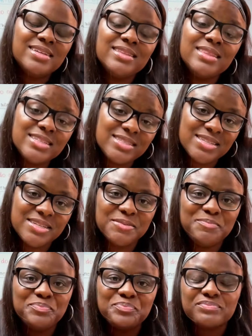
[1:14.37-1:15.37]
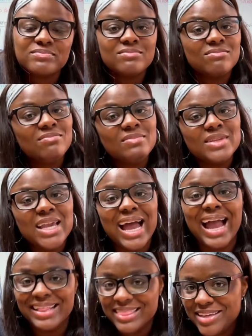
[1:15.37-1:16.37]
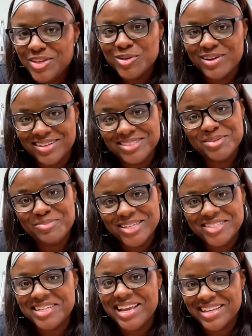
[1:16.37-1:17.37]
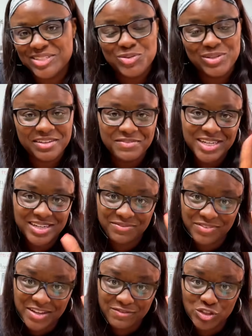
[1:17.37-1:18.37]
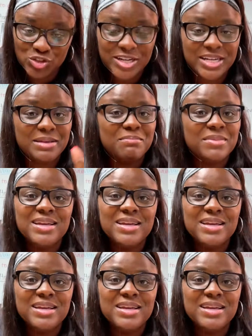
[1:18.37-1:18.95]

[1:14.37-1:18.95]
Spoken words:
Listen, I think your constipation has you living in a fever dream,